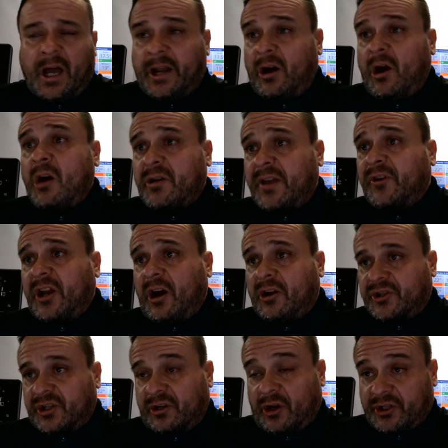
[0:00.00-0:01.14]
And I'll, I'll give you the
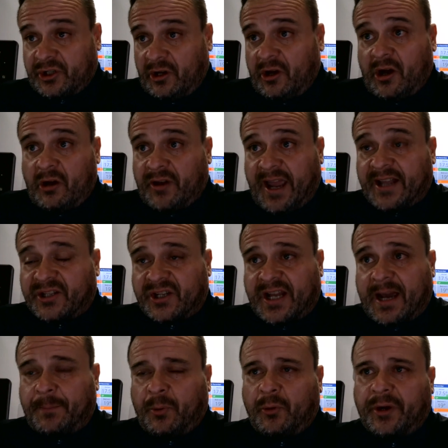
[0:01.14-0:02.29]
answer, Nigel. I'll, I'll get to
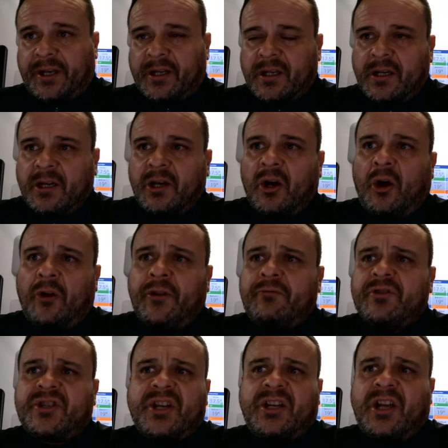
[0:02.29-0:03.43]
that point. On the
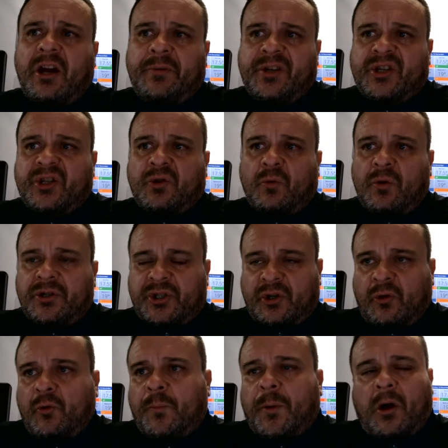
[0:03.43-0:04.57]
Resideo installer
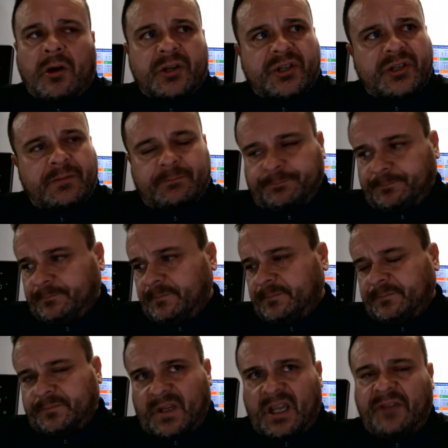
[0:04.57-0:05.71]
toolbox,
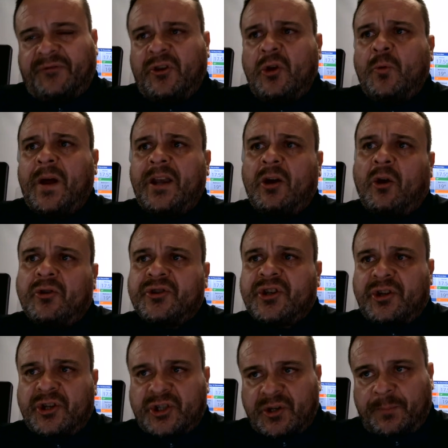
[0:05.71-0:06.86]
if you went
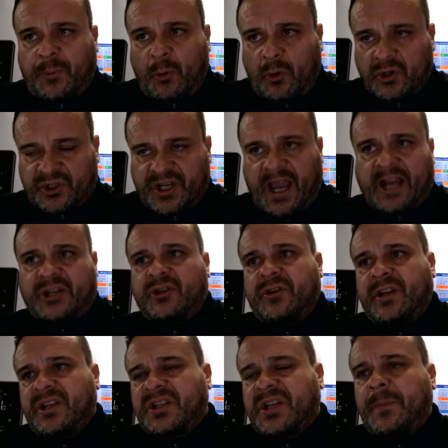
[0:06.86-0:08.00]
onto the support
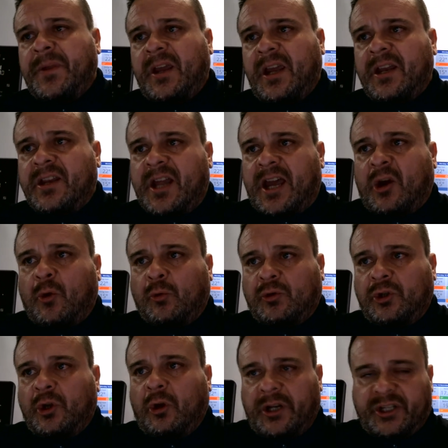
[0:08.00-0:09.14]
section, there's something in there called
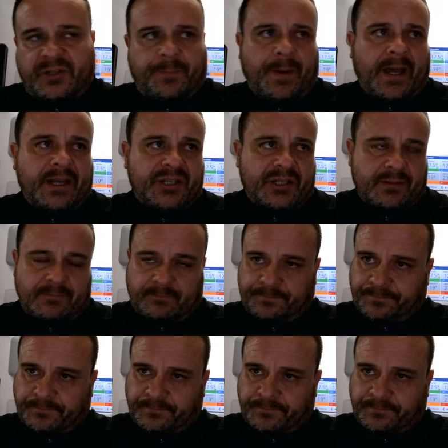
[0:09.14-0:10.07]
knowledge base.